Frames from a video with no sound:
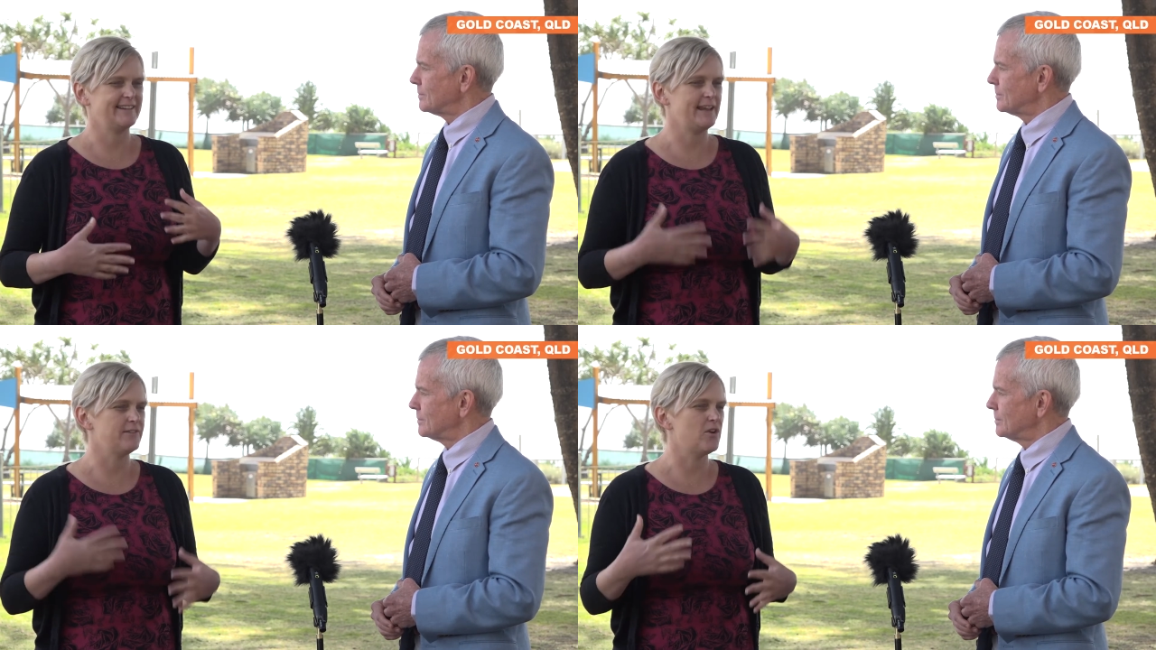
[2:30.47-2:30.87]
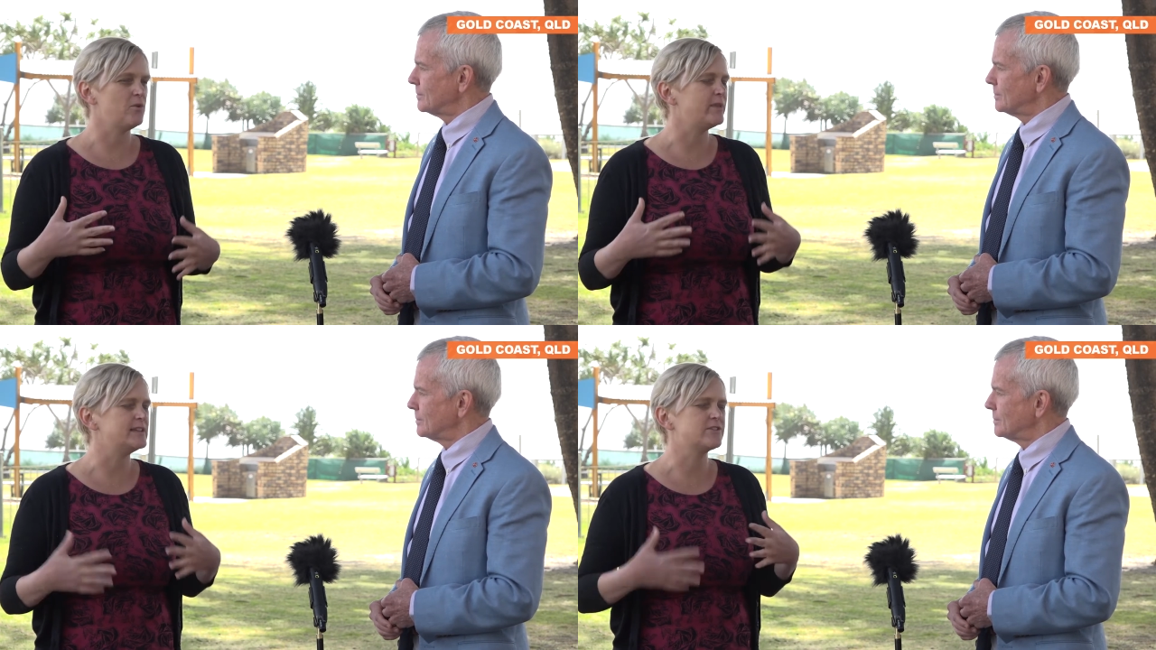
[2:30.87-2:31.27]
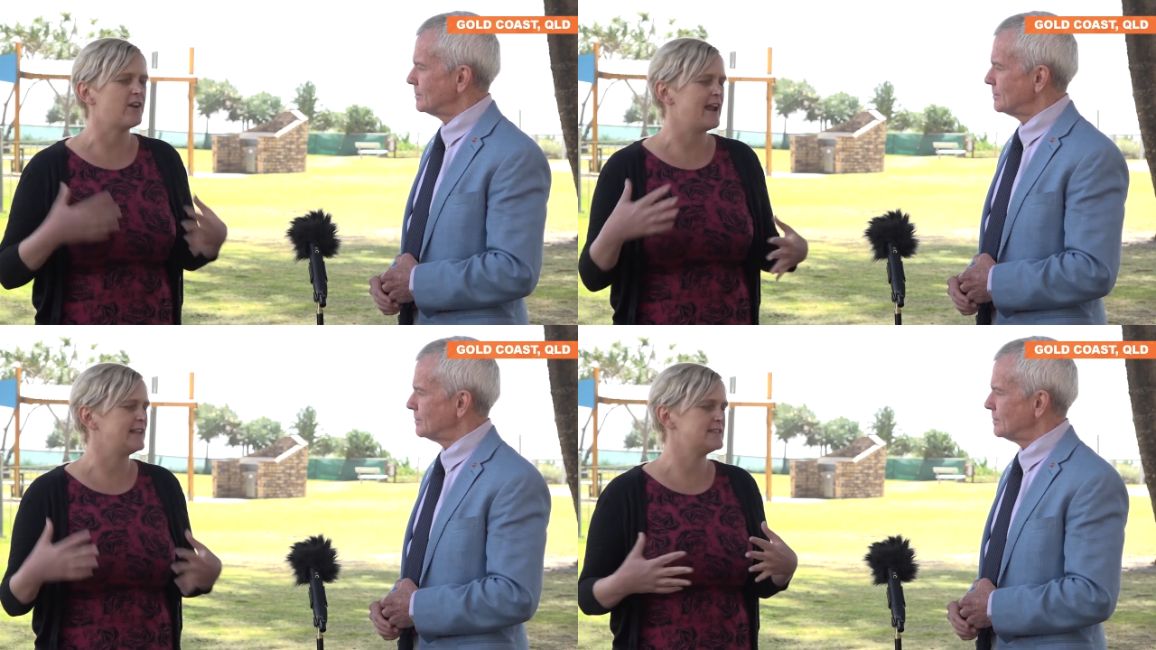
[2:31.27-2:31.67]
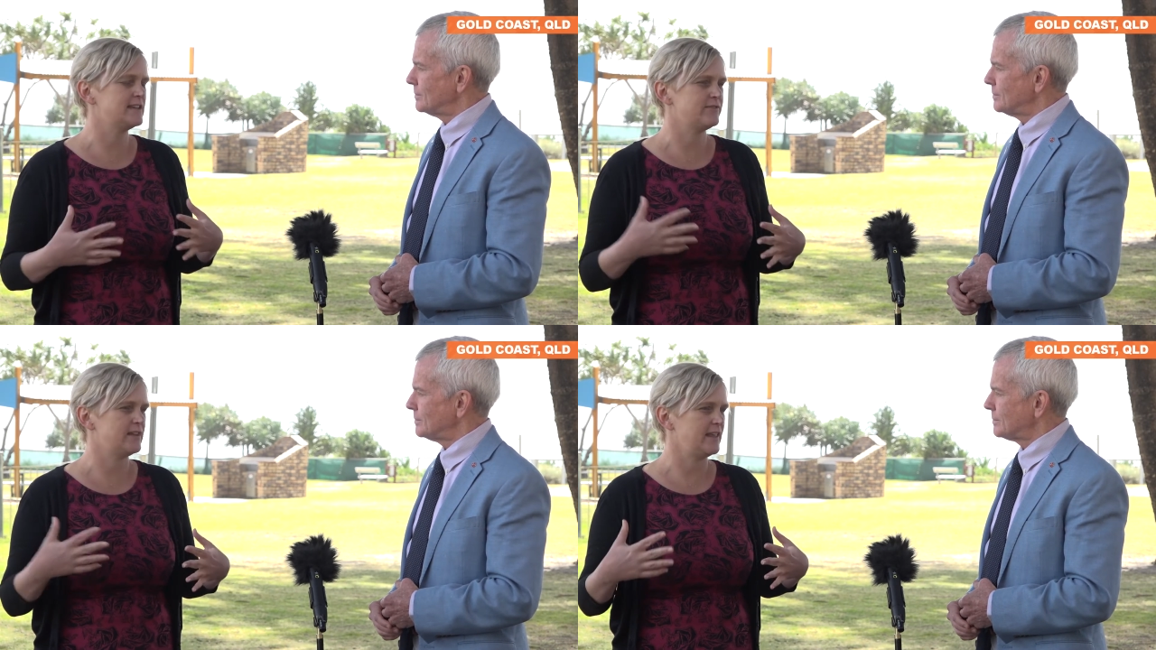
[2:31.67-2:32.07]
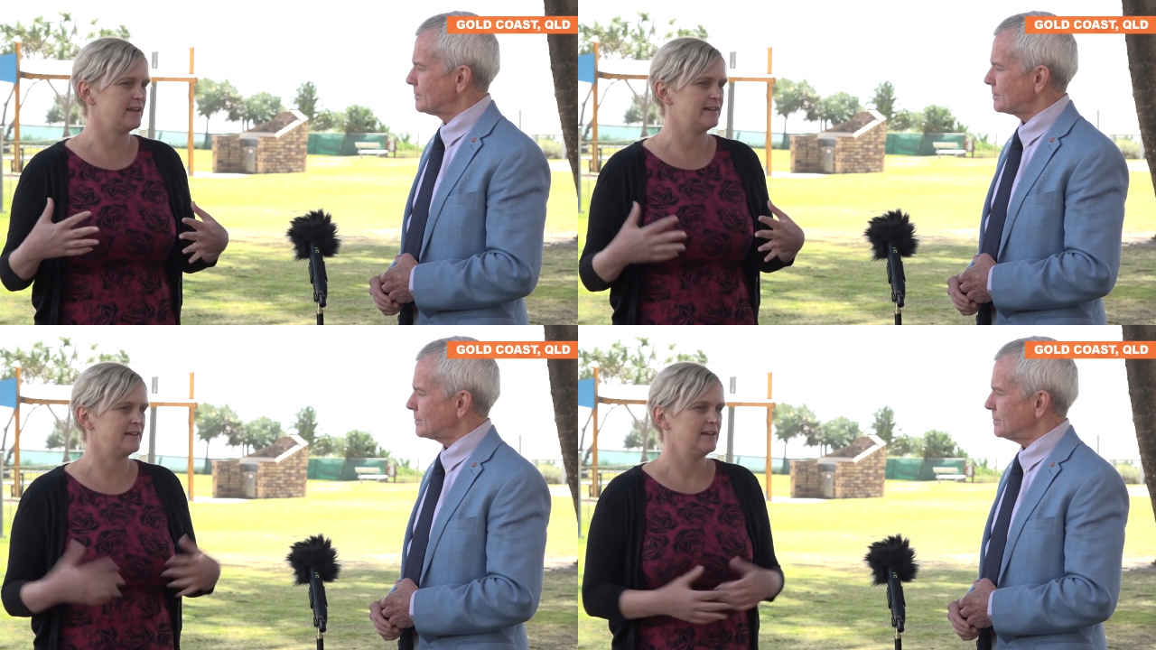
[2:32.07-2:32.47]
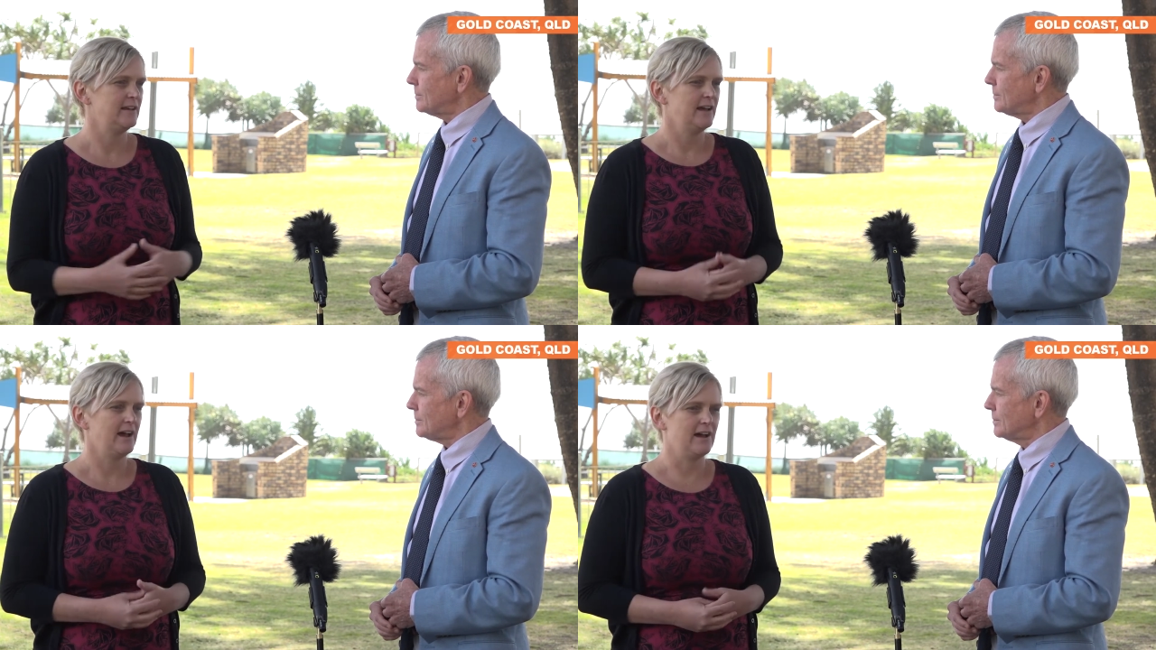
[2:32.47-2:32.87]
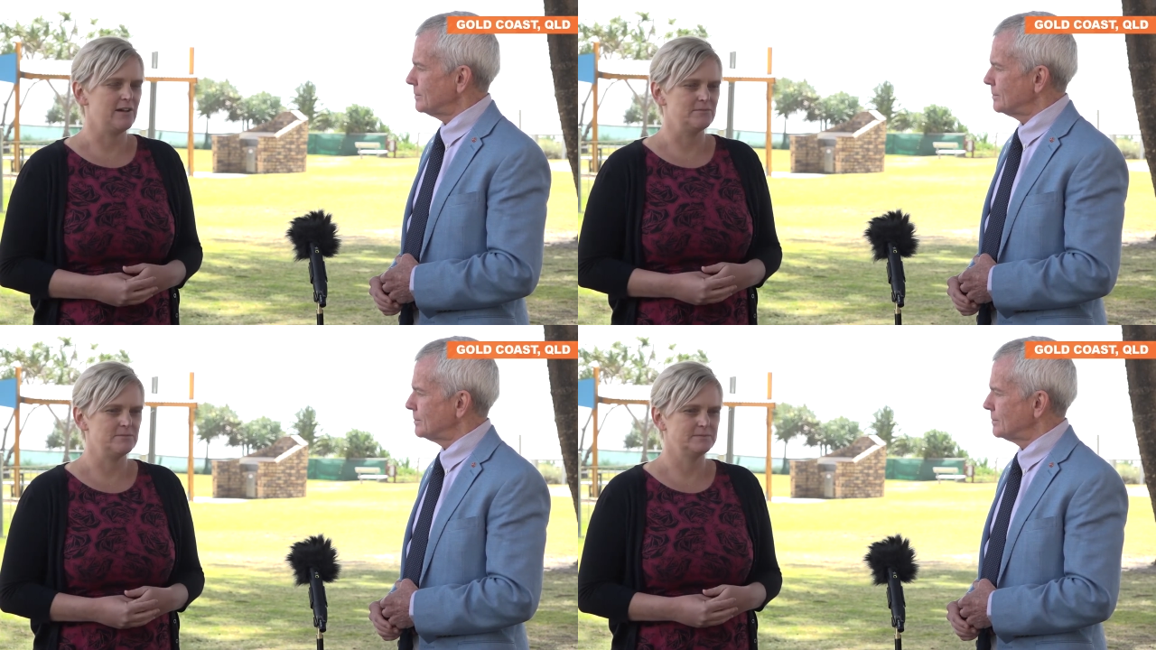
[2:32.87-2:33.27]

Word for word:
Speaker 1: even though all these grants and everything um,